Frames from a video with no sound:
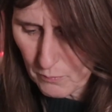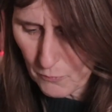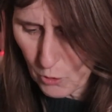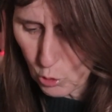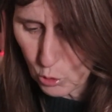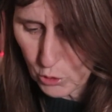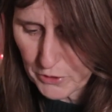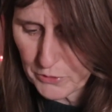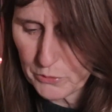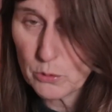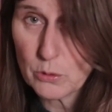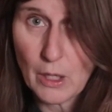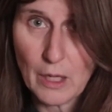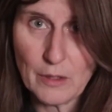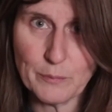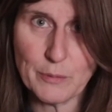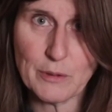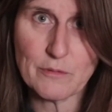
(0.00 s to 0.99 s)

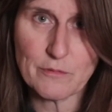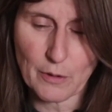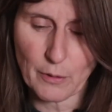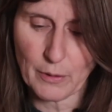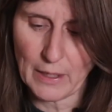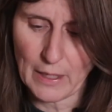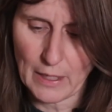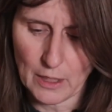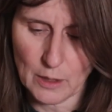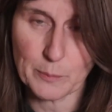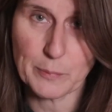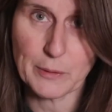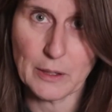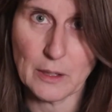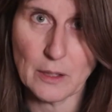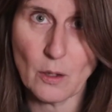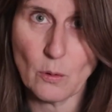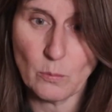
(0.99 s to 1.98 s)
I've been very
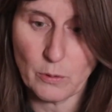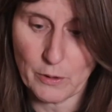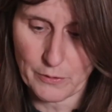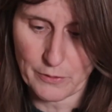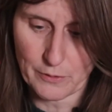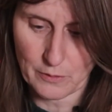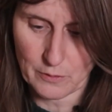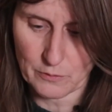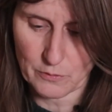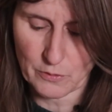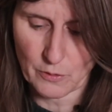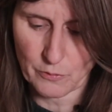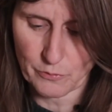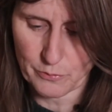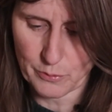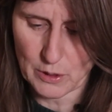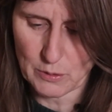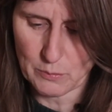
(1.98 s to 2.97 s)
happy with the
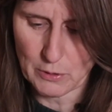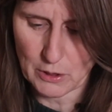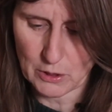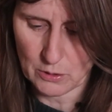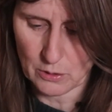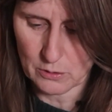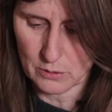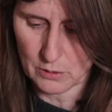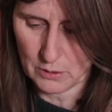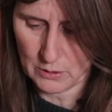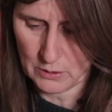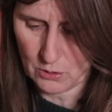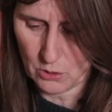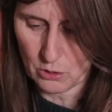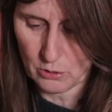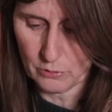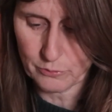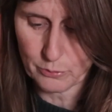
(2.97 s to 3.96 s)
Freewell
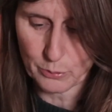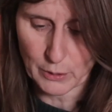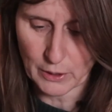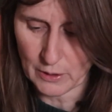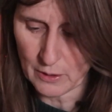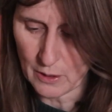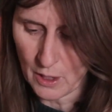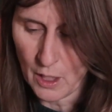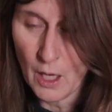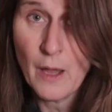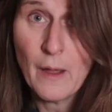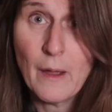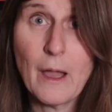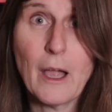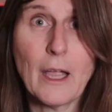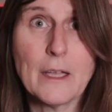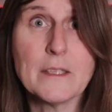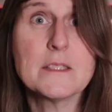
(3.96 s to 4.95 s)
offering.
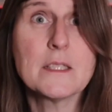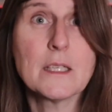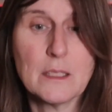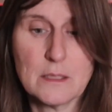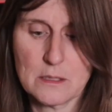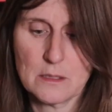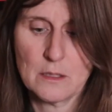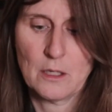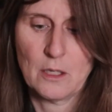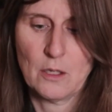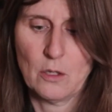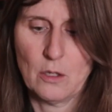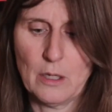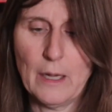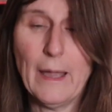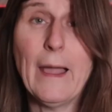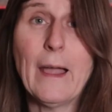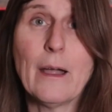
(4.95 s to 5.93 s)
I did
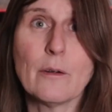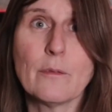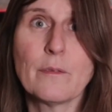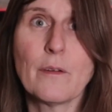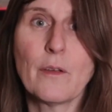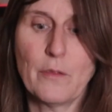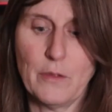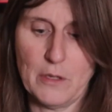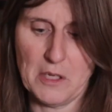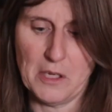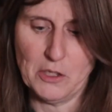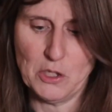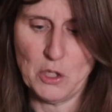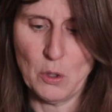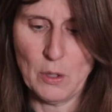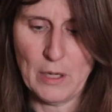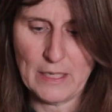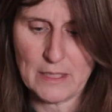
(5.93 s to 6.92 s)
have the
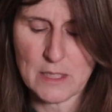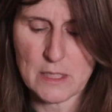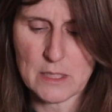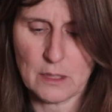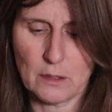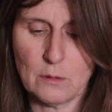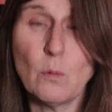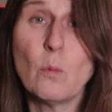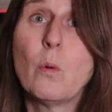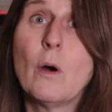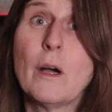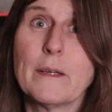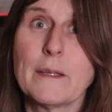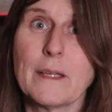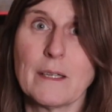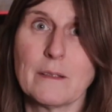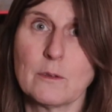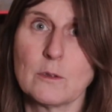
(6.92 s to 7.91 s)
Ulanzi
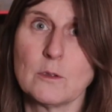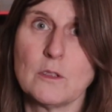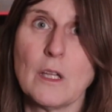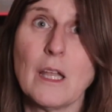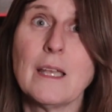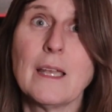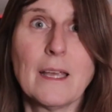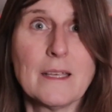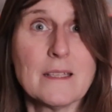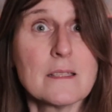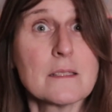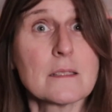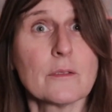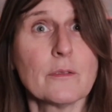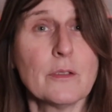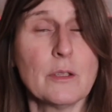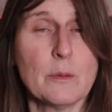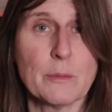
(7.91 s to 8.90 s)
wide angle lens
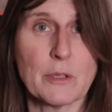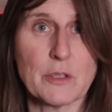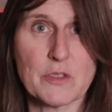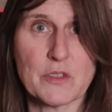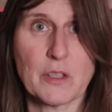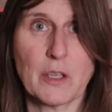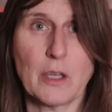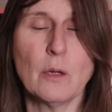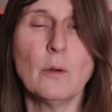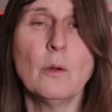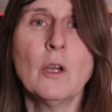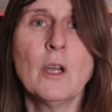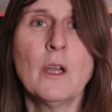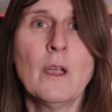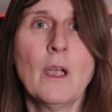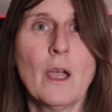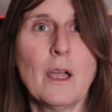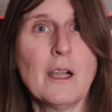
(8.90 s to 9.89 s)
a few months ago.
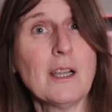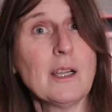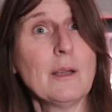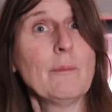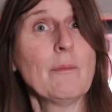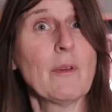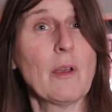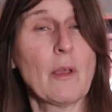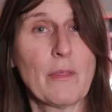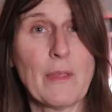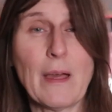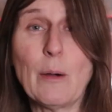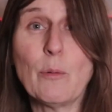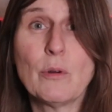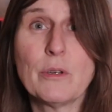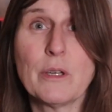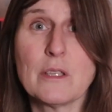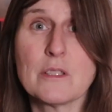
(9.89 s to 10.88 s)
That
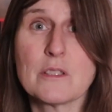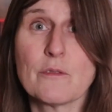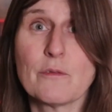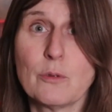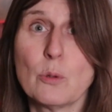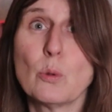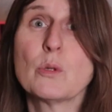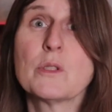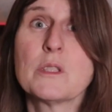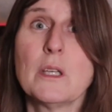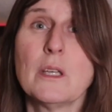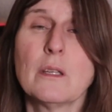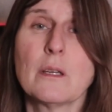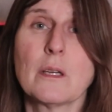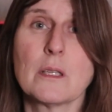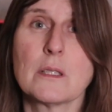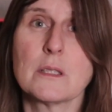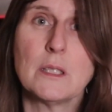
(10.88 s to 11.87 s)
one is
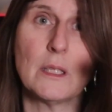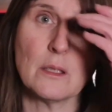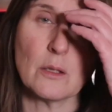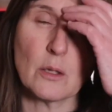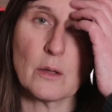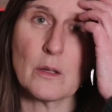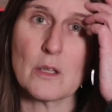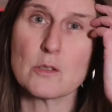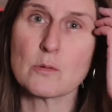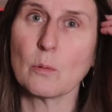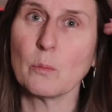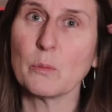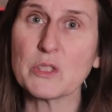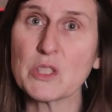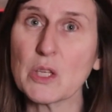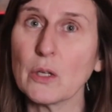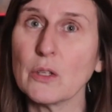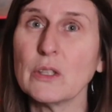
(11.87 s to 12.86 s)
$14.99. This one
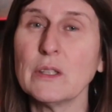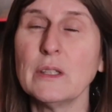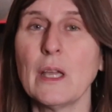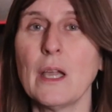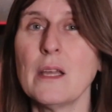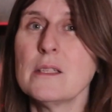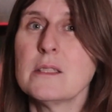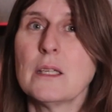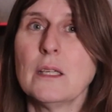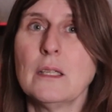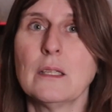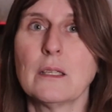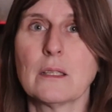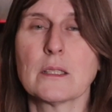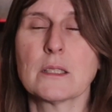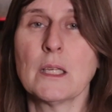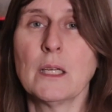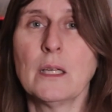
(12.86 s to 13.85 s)
was
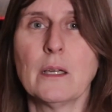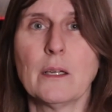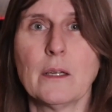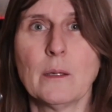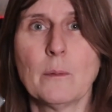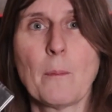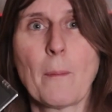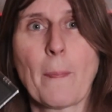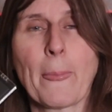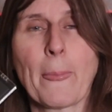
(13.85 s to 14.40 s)
$19.99.